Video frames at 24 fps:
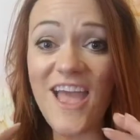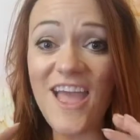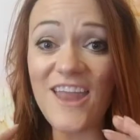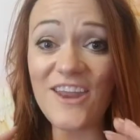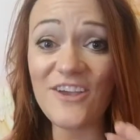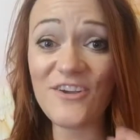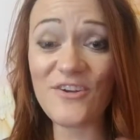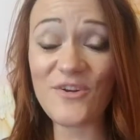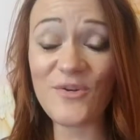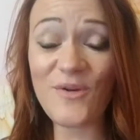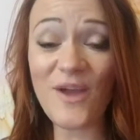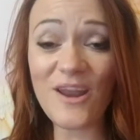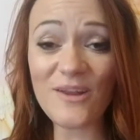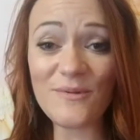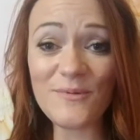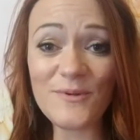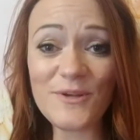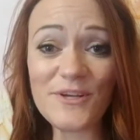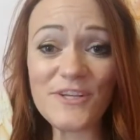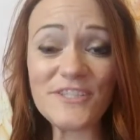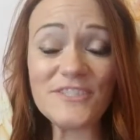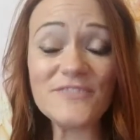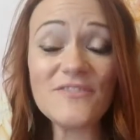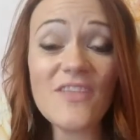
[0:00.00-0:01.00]
and
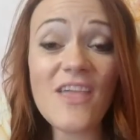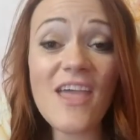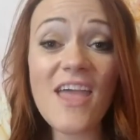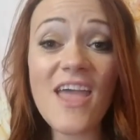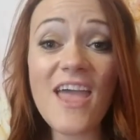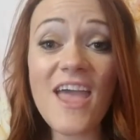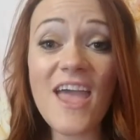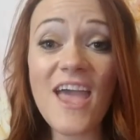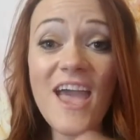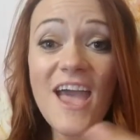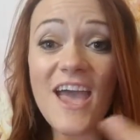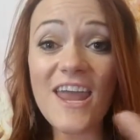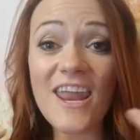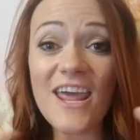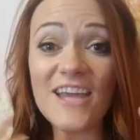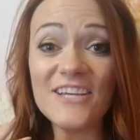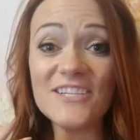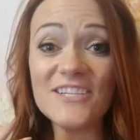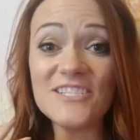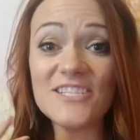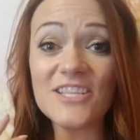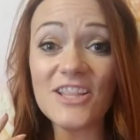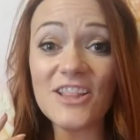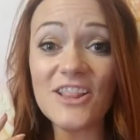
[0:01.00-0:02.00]
incredible. And I
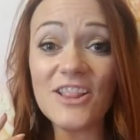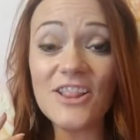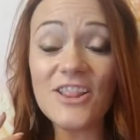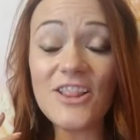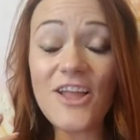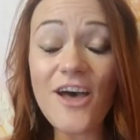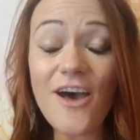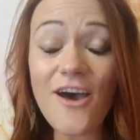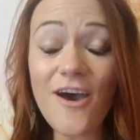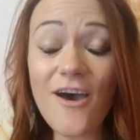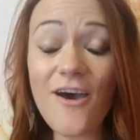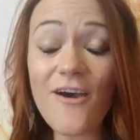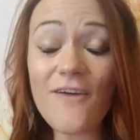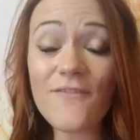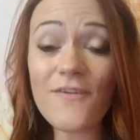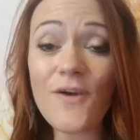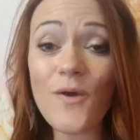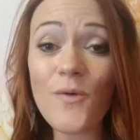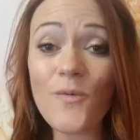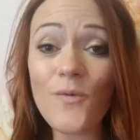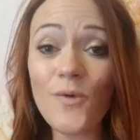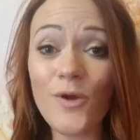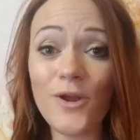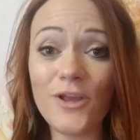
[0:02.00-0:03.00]
just love
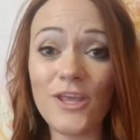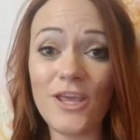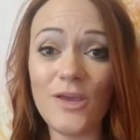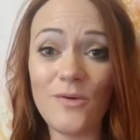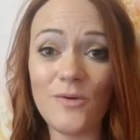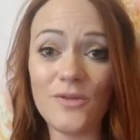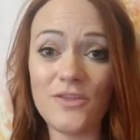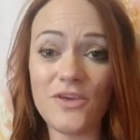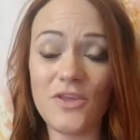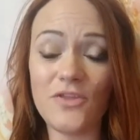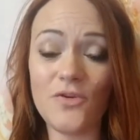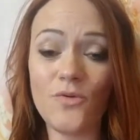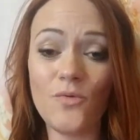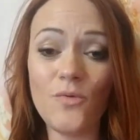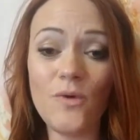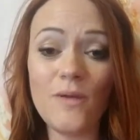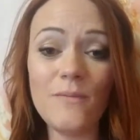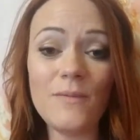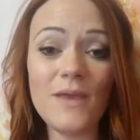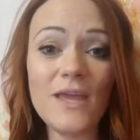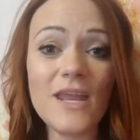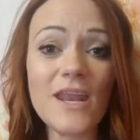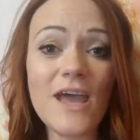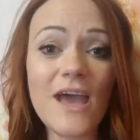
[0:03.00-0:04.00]
working with other
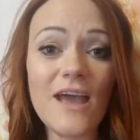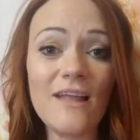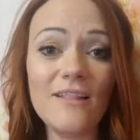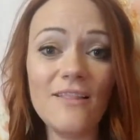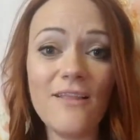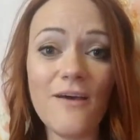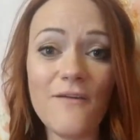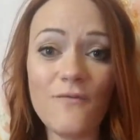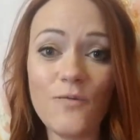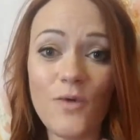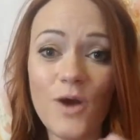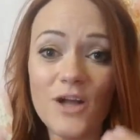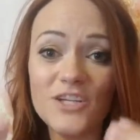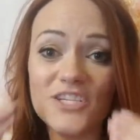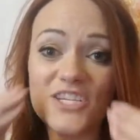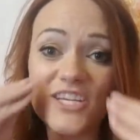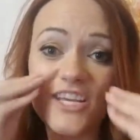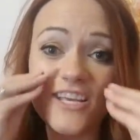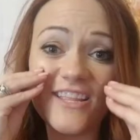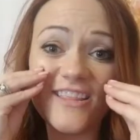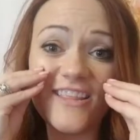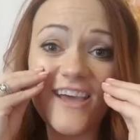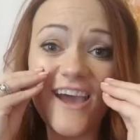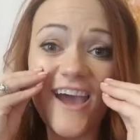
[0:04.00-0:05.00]
women. I love
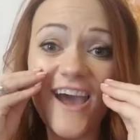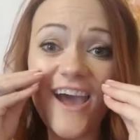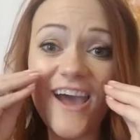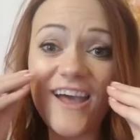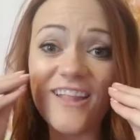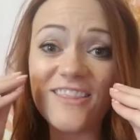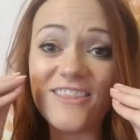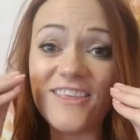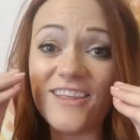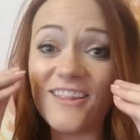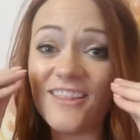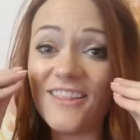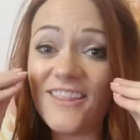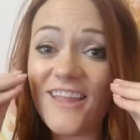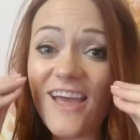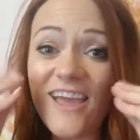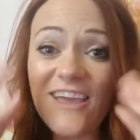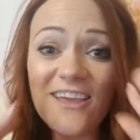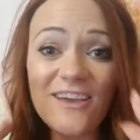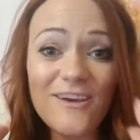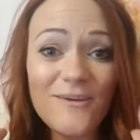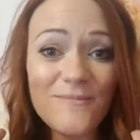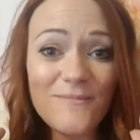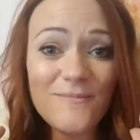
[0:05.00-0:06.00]
watching the
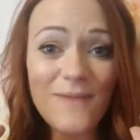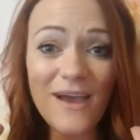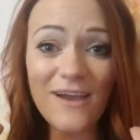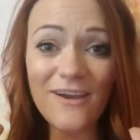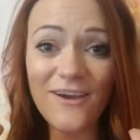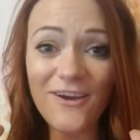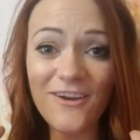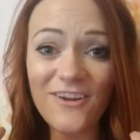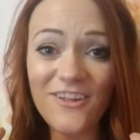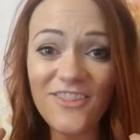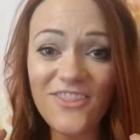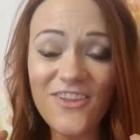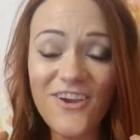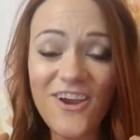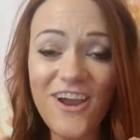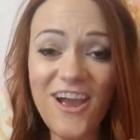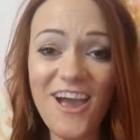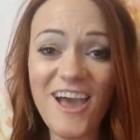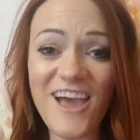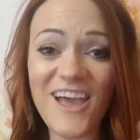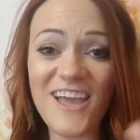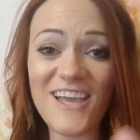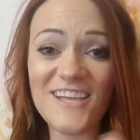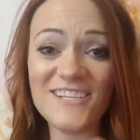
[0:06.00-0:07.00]
light come back on in their
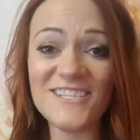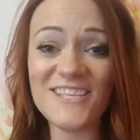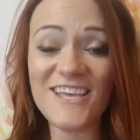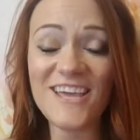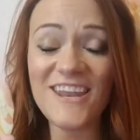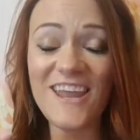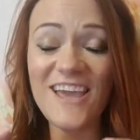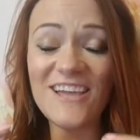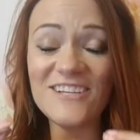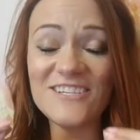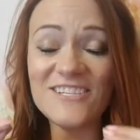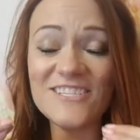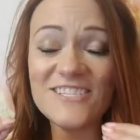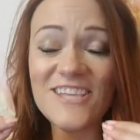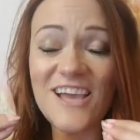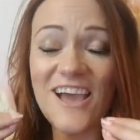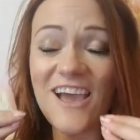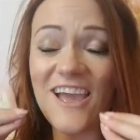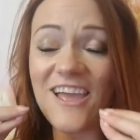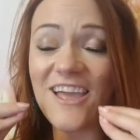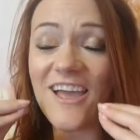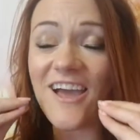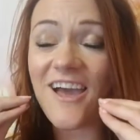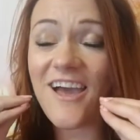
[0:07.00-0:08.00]
eyes. And
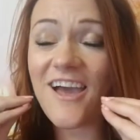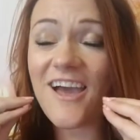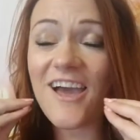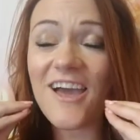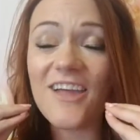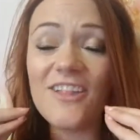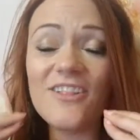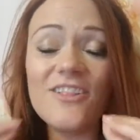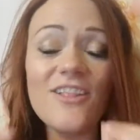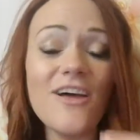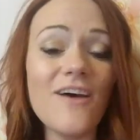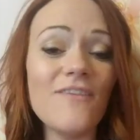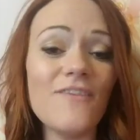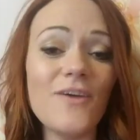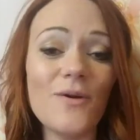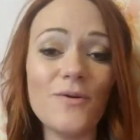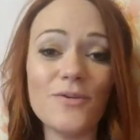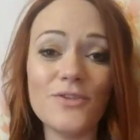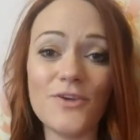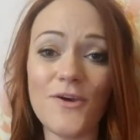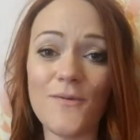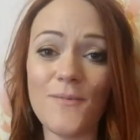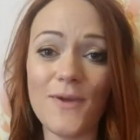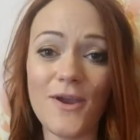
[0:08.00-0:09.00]
I love it
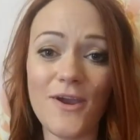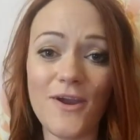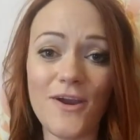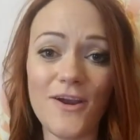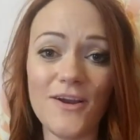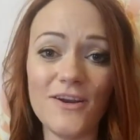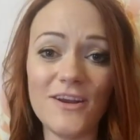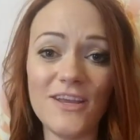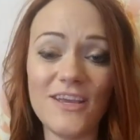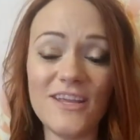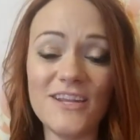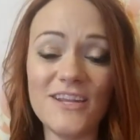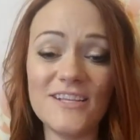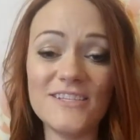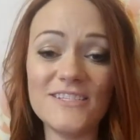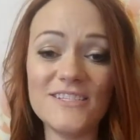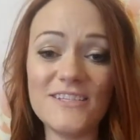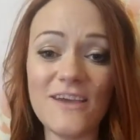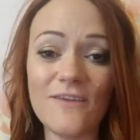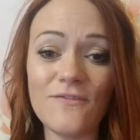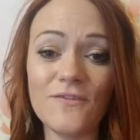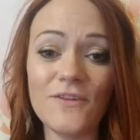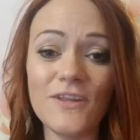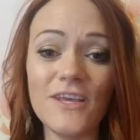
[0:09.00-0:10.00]
with all my heart. It is
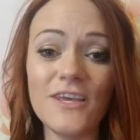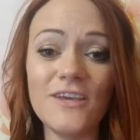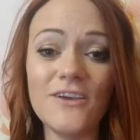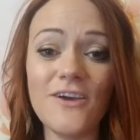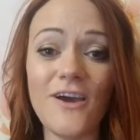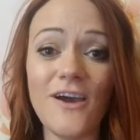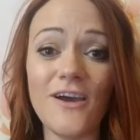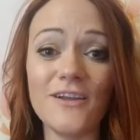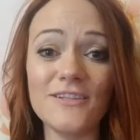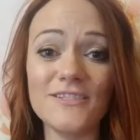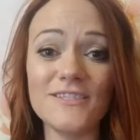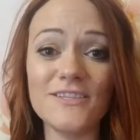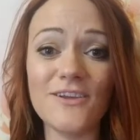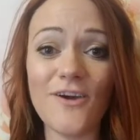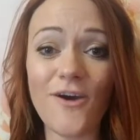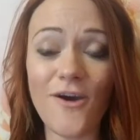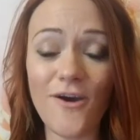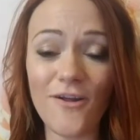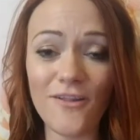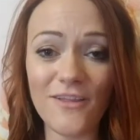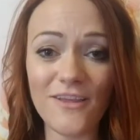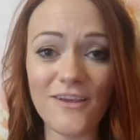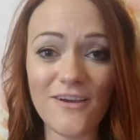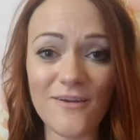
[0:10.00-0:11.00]
definitely God's
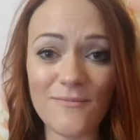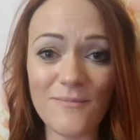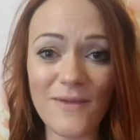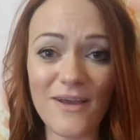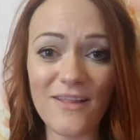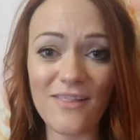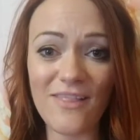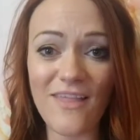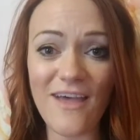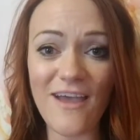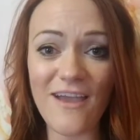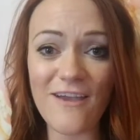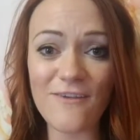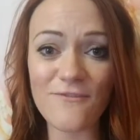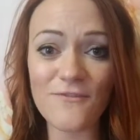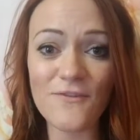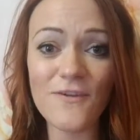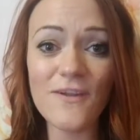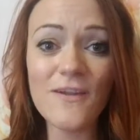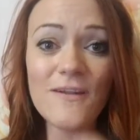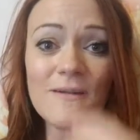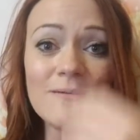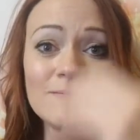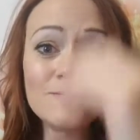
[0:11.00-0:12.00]
calling on my life.
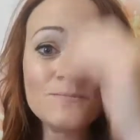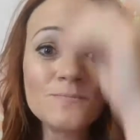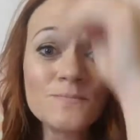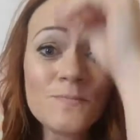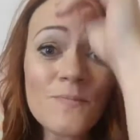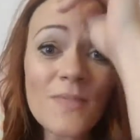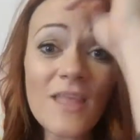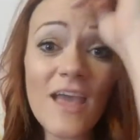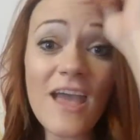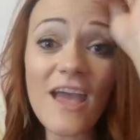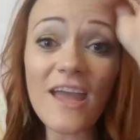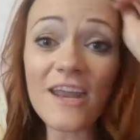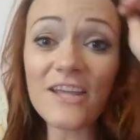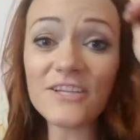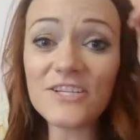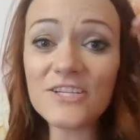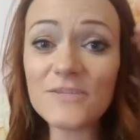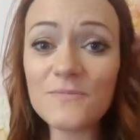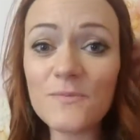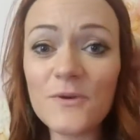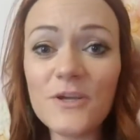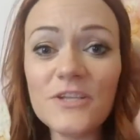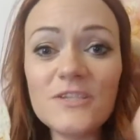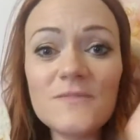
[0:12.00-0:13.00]
And it
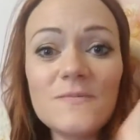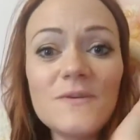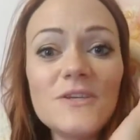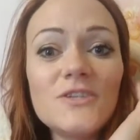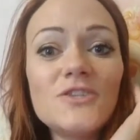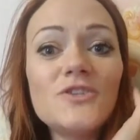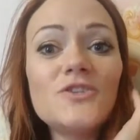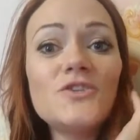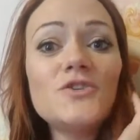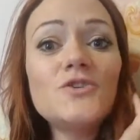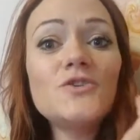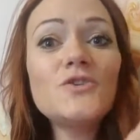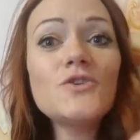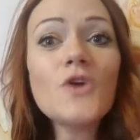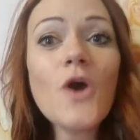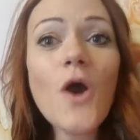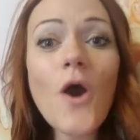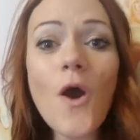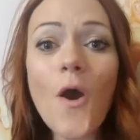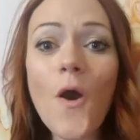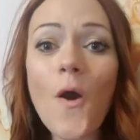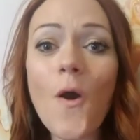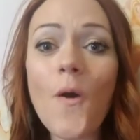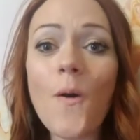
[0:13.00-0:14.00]
just brings me
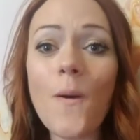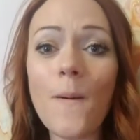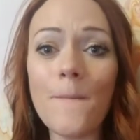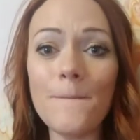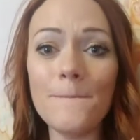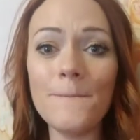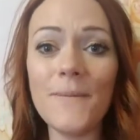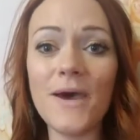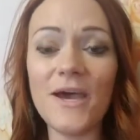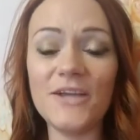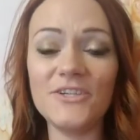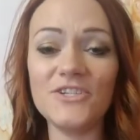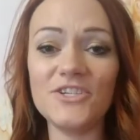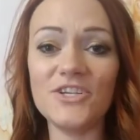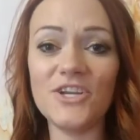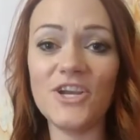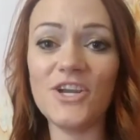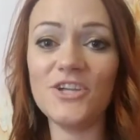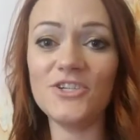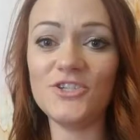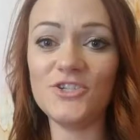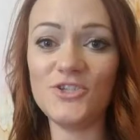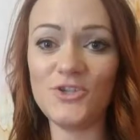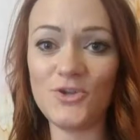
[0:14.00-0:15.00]
so much
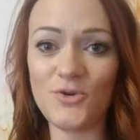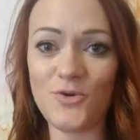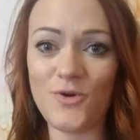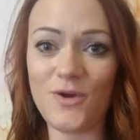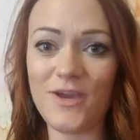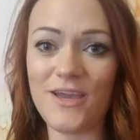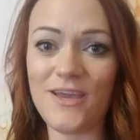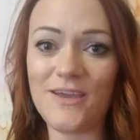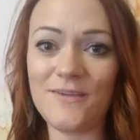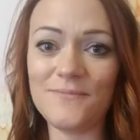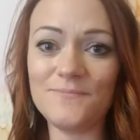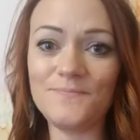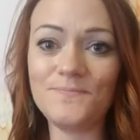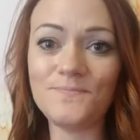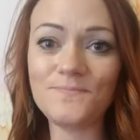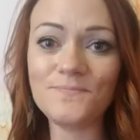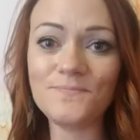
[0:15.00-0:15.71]
joy.